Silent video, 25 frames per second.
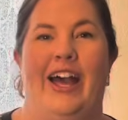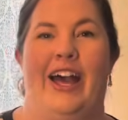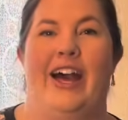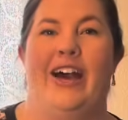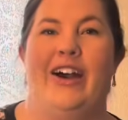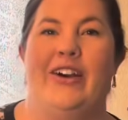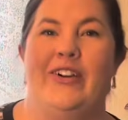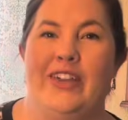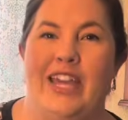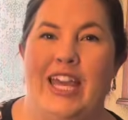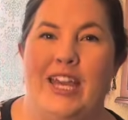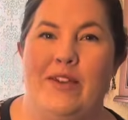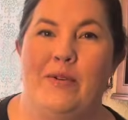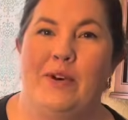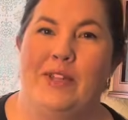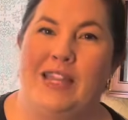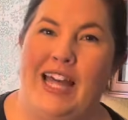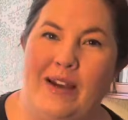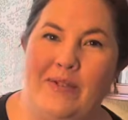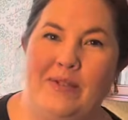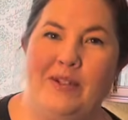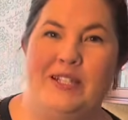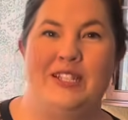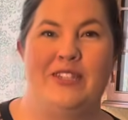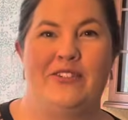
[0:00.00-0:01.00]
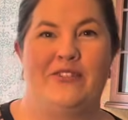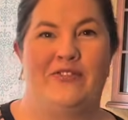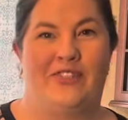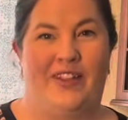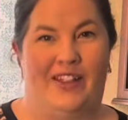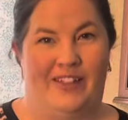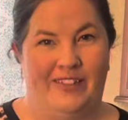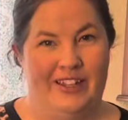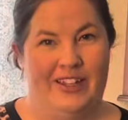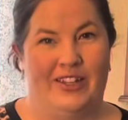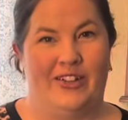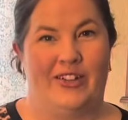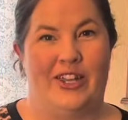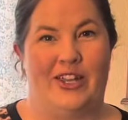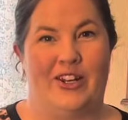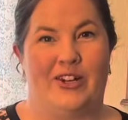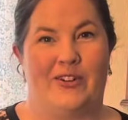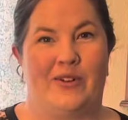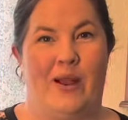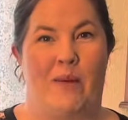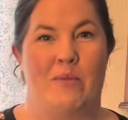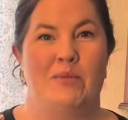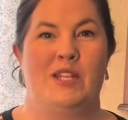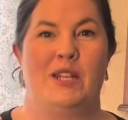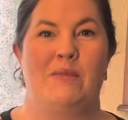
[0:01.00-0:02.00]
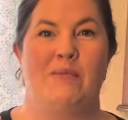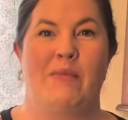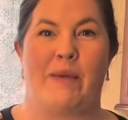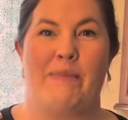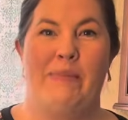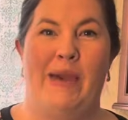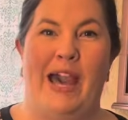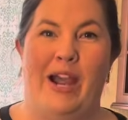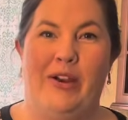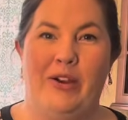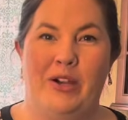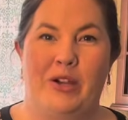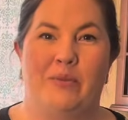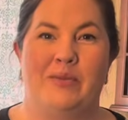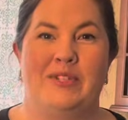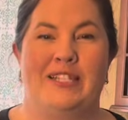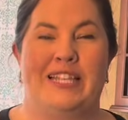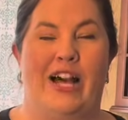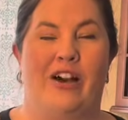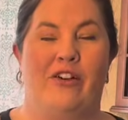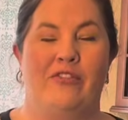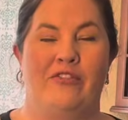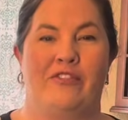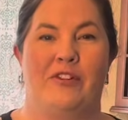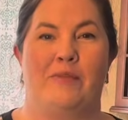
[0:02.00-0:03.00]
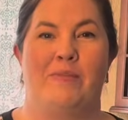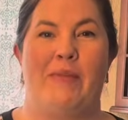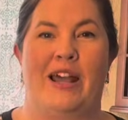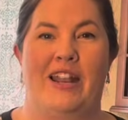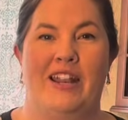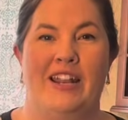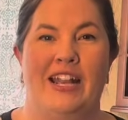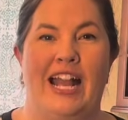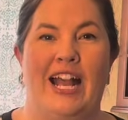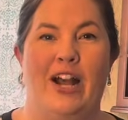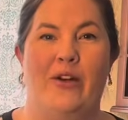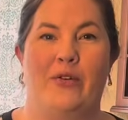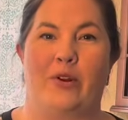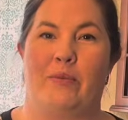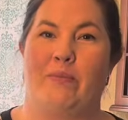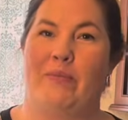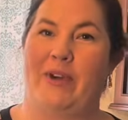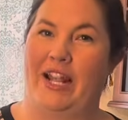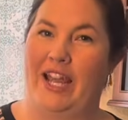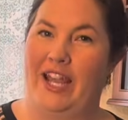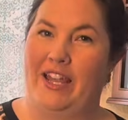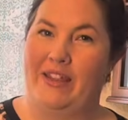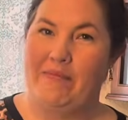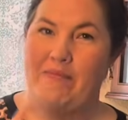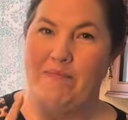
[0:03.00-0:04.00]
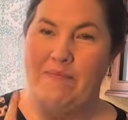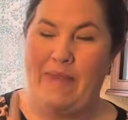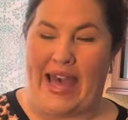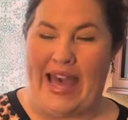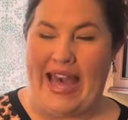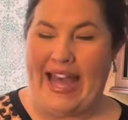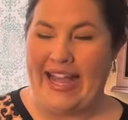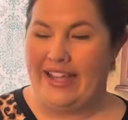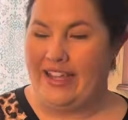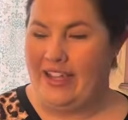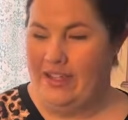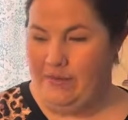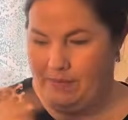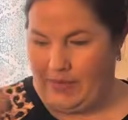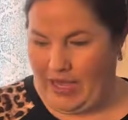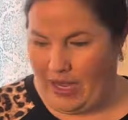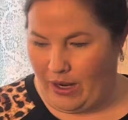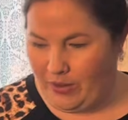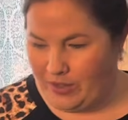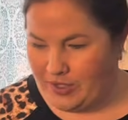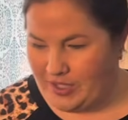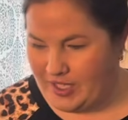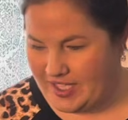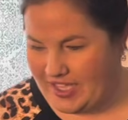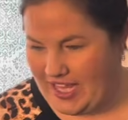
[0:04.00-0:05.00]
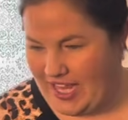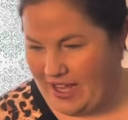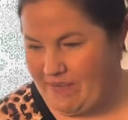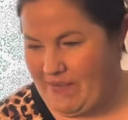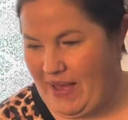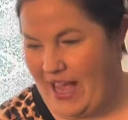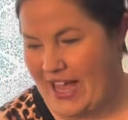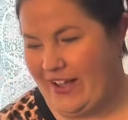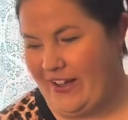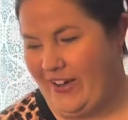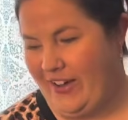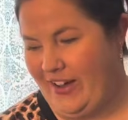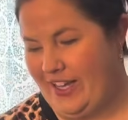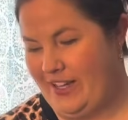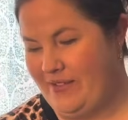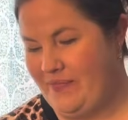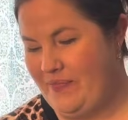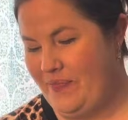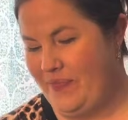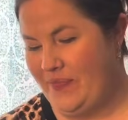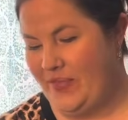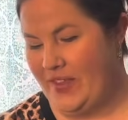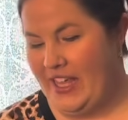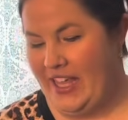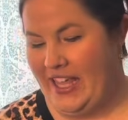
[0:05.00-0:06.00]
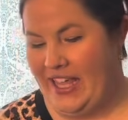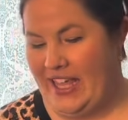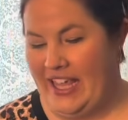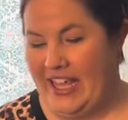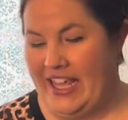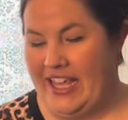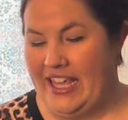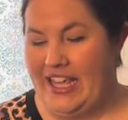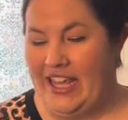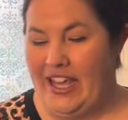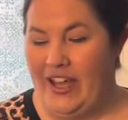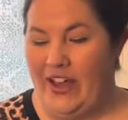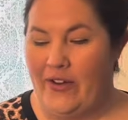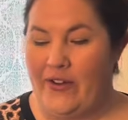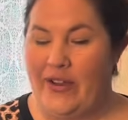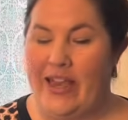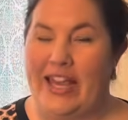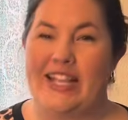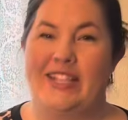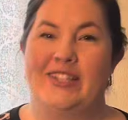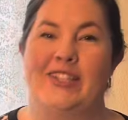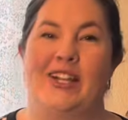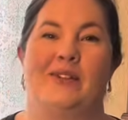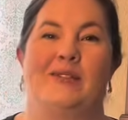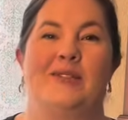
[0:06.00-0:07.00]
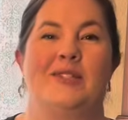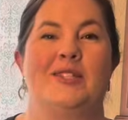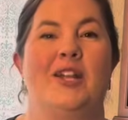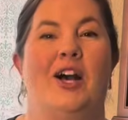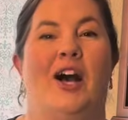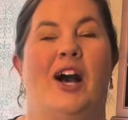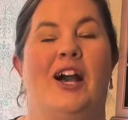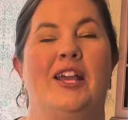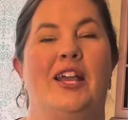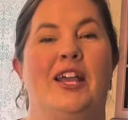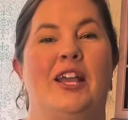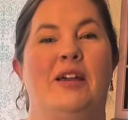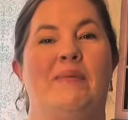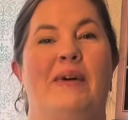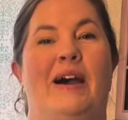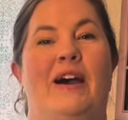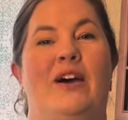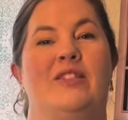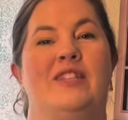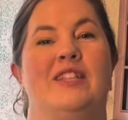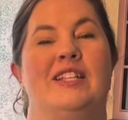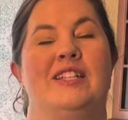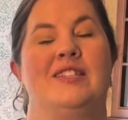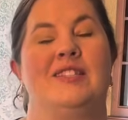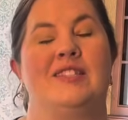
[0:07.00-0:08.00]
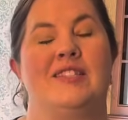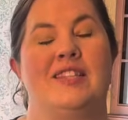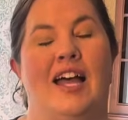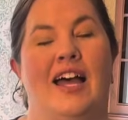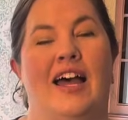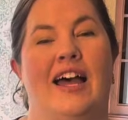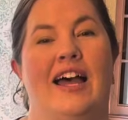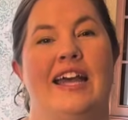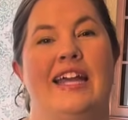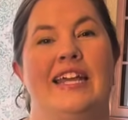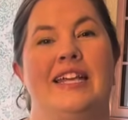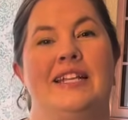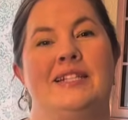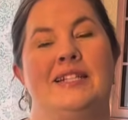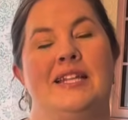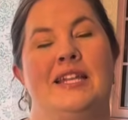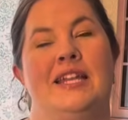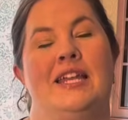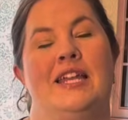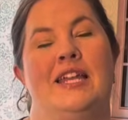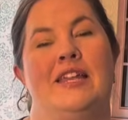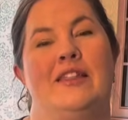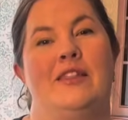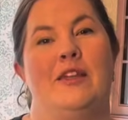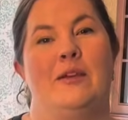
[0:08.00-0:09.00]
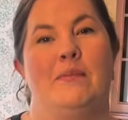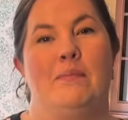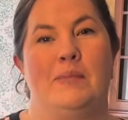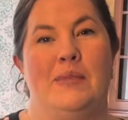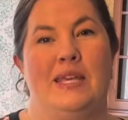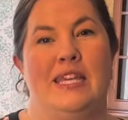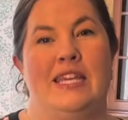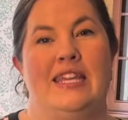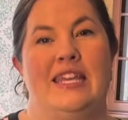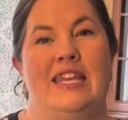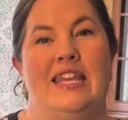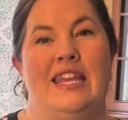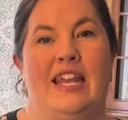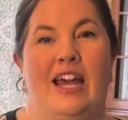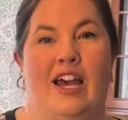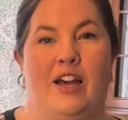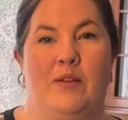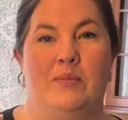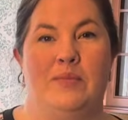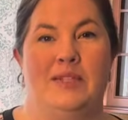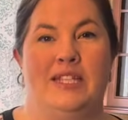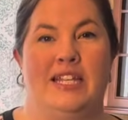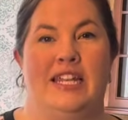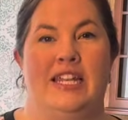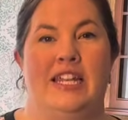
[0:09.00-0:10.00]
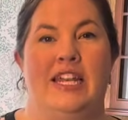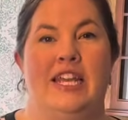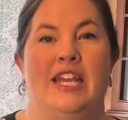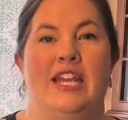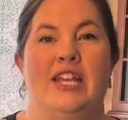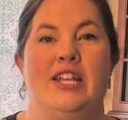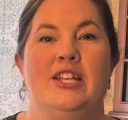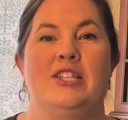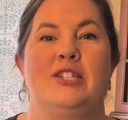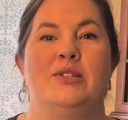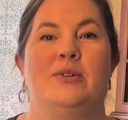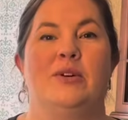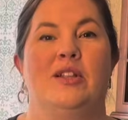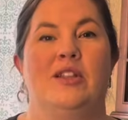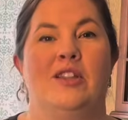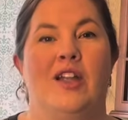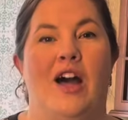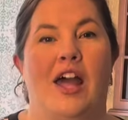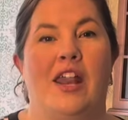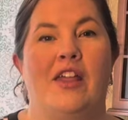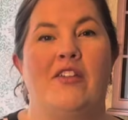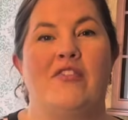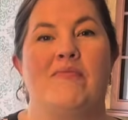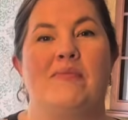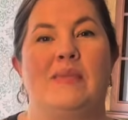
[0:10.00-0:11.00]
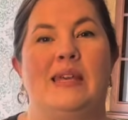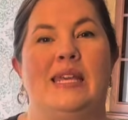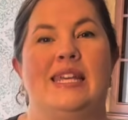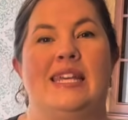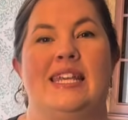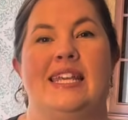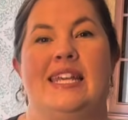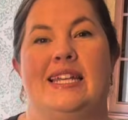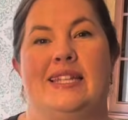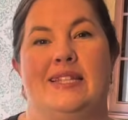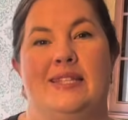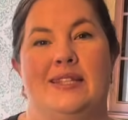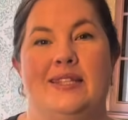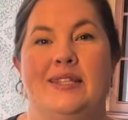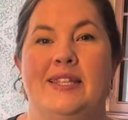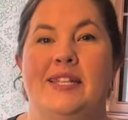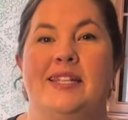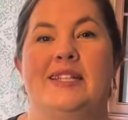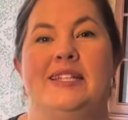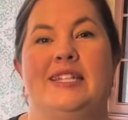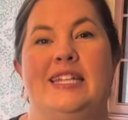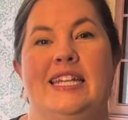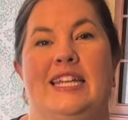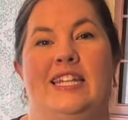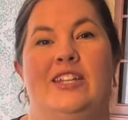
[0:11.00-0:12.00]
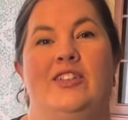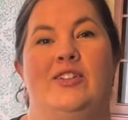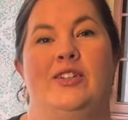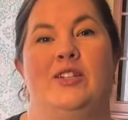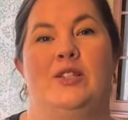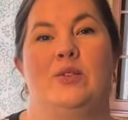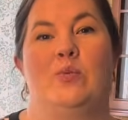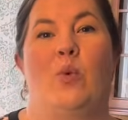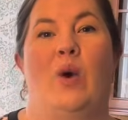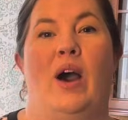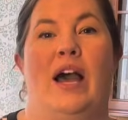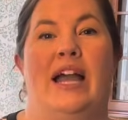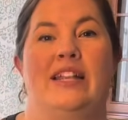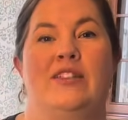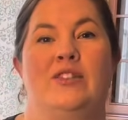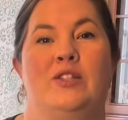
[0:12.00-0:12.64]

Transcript: Okay, well, that was a fun little interruption. My power was out for about an hour, but I am back. Power just came back on. Okay, so I was talking about the size that Minky comes in. So a lot of Minky is 60 inches wide.